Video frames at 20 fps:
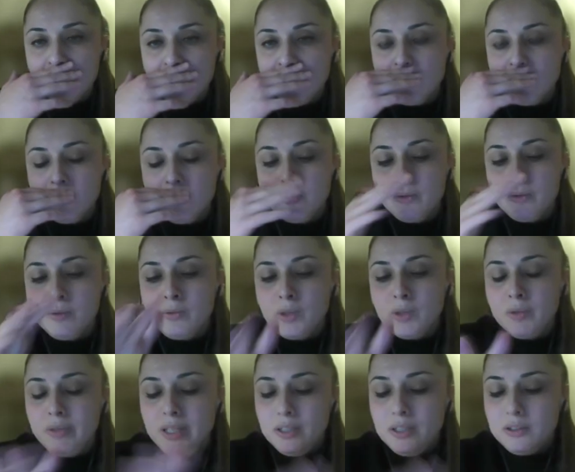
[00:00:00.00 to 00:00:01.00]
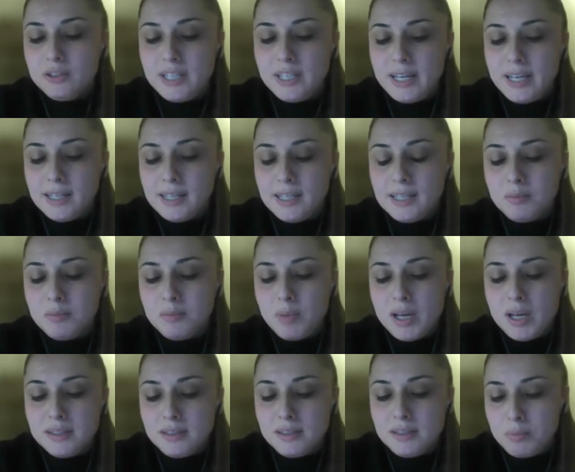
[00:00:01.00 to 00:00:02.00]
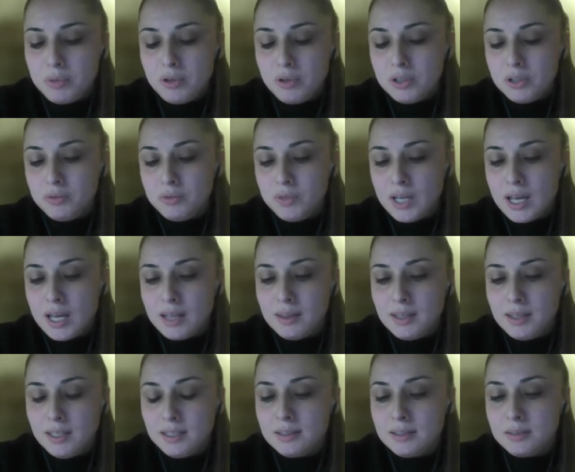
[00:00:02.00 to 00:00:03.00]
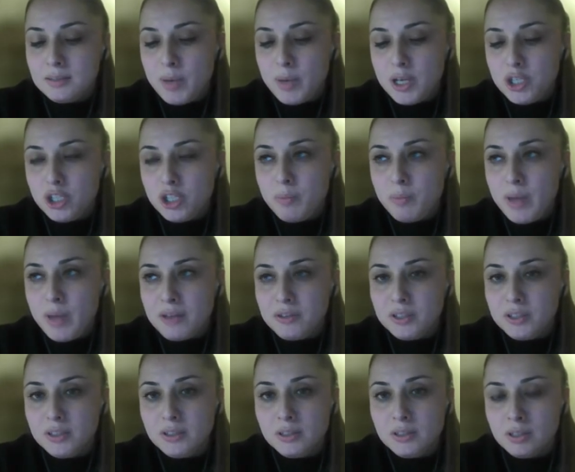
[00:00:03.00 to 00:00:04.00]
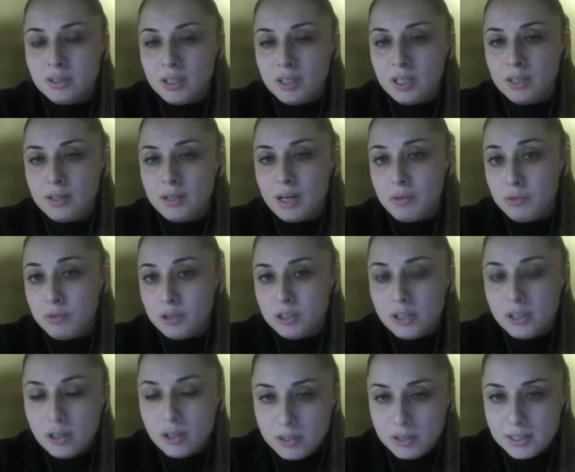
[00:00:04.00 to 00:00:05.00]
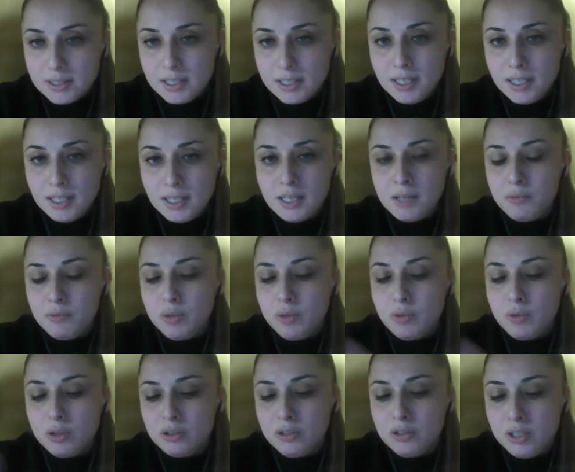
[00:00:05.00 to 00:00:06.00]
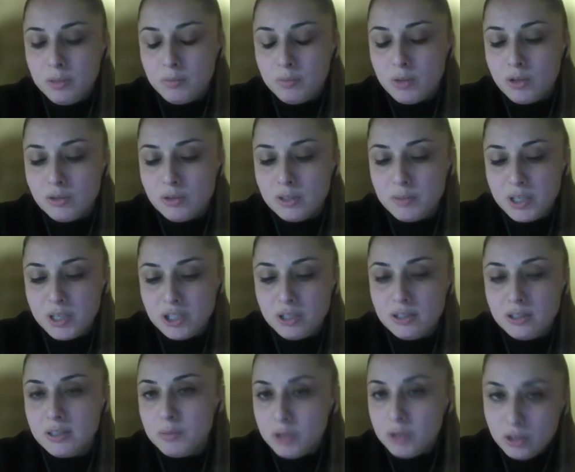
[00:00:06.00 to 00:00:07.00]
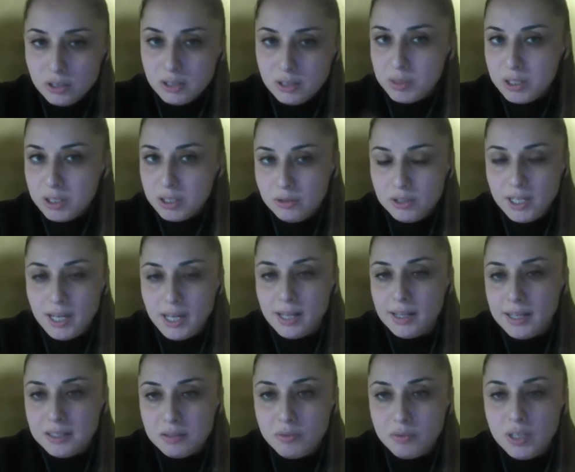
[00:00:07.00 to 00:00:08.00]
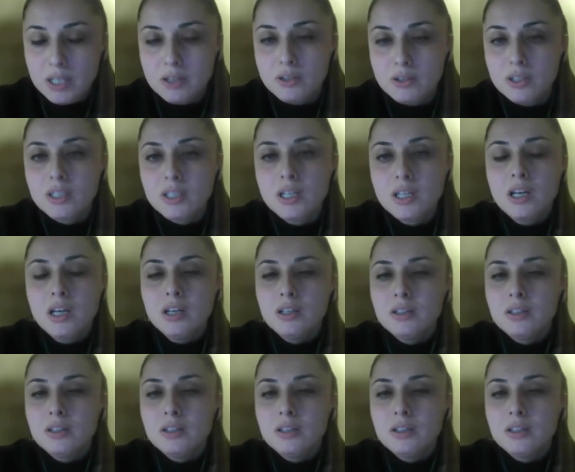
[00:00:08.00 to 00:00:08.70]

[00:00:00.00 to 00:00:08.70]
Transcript: So when we use the ALS-based approach, we have these spatial patterns that were noisy, and we wanted to impose spatial smoothness, but due to ALS, we couldn't.